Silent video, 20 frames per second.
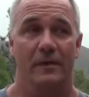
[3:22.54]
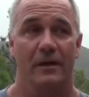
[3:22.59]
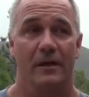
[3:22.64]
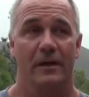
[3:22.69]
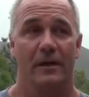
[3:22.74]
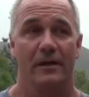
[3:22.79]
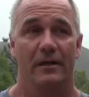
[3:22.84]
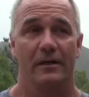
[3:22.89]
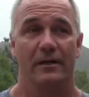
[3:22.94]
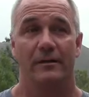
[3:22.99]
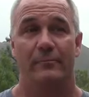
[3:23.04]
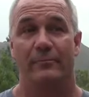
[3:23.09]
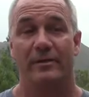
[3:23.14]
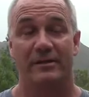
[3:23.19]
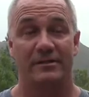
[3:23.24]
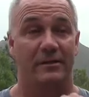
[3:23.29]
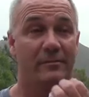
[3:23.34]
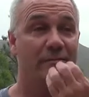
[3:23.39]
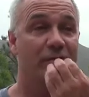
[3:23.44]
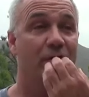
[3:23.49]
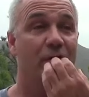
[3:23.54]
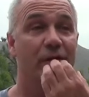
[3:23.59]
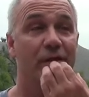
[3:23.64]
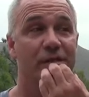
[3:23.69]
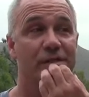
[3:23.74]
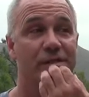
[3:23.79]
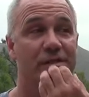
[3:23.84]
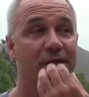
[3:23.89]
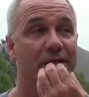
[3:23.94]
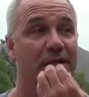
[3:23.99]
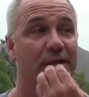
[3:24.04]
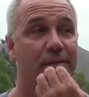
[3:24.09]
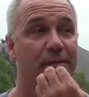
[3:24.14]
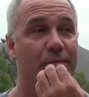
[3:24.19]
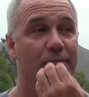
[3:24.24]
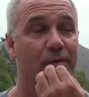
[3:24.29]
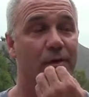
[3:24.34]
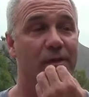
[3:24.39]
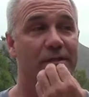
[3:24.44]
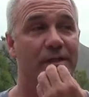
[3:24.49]
I picked up donuts and I
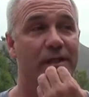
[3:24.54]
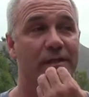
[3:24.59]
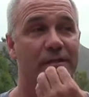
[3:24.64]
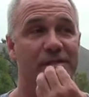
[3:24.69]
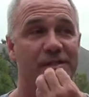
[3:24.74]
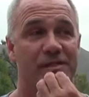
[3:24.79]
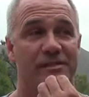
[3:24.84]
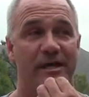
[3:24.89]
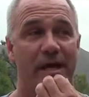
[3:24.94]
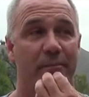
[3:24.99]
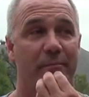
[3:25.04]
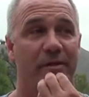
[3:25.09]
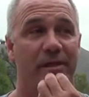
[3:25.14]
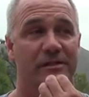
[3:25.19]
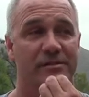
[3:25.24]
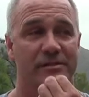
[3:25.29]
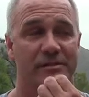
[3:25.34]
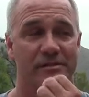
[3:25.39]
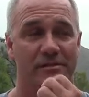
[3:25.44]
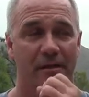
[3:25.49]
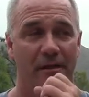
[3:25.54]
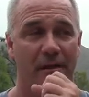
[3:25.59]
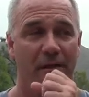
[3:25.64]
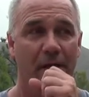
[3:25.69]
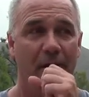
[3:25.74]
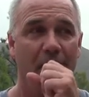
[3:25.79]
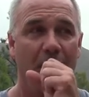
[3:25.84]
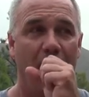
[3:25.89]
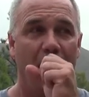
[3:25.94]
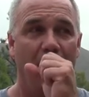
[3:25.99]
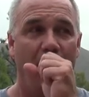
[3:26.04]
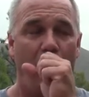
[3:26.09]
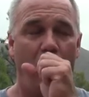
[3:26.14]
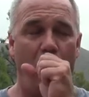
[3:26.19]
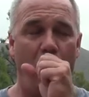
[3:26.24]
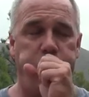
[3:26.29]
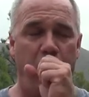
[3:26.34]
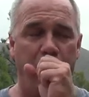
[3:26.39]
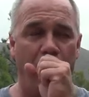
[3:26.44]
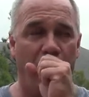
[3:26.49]
worked on the set pieces.
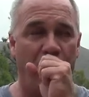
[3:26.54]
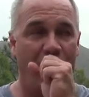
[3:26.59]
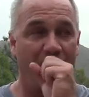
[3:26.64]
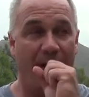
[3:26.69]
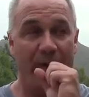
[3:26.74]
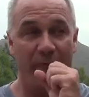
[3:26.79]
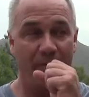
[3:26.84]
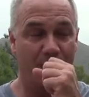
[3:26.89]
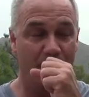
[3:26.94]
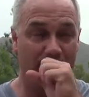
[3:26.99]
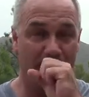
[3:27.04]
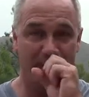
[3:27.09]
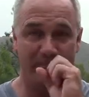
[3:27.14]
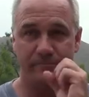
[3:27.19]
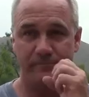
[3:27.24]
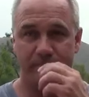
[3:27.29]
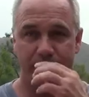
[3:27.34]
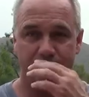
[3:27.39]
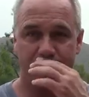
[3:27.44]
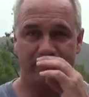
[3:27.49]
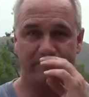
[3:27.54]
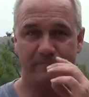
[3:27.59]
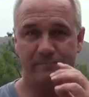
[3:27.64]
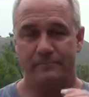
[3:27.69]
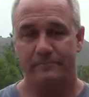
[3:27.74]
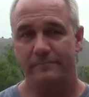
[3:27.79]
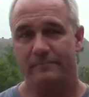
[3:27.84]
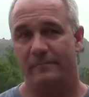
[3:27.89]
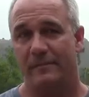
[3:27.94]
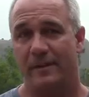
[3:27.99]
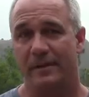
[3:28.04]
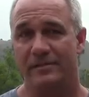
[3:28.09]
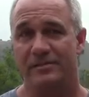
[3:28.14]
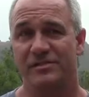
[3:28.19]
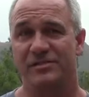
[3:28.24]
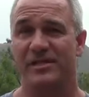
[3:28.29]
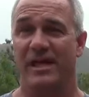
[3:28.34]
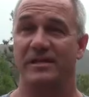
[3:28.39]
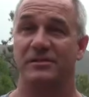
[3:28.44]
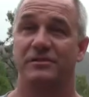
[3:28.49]
I would bring
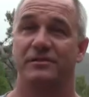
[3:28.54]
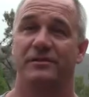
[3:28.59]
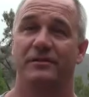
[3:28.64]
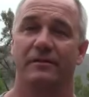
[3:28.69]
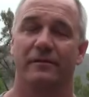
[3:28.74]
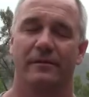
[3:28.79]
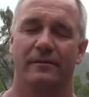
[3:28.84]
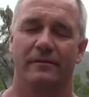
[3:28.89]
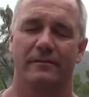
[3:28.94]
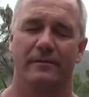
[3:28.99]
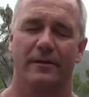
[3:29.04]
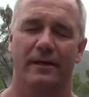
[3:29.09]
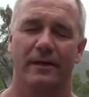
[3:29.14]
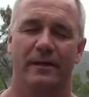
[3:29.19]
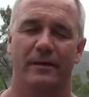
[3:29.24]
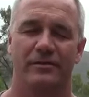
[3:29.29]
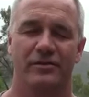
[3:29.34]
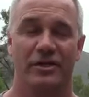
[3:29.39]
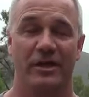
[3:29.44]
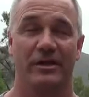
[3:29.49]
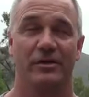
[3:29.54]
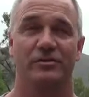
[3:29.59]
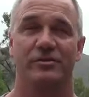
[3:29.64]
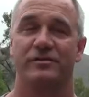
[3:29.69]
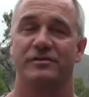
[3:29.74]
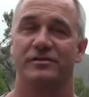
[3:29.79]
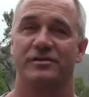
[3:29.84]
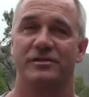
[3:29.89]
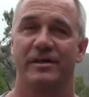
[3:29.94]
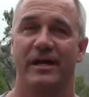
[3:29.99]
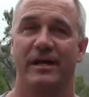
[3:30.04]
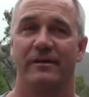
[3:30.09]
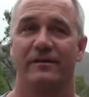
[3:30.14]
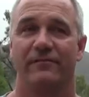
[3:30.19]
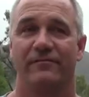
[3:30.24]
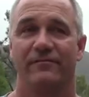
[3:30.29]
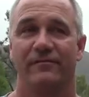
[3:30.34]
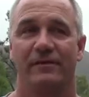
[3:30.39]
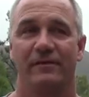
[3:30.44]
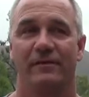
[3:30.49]
chairs to the set
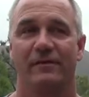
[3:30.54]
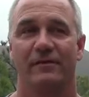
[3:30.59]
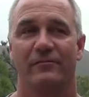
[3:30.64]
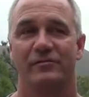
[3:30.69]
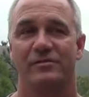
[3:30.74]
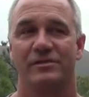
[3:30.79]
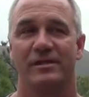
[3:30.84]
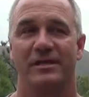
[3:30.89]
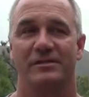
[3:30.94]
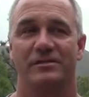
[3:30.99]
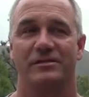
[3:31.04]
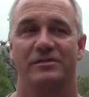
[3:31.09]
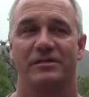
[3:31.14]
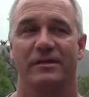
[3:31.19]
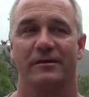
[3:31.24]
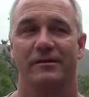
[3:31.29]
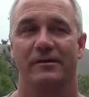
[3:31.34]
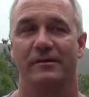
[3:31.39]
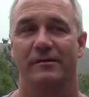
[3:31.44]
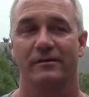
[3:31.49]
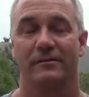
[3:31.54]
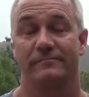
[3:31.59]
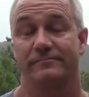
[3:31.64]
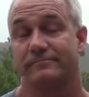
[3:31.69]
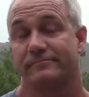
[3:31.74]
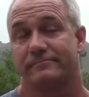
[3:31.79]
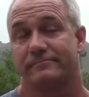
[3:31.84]
if, you know, it was necessary, or,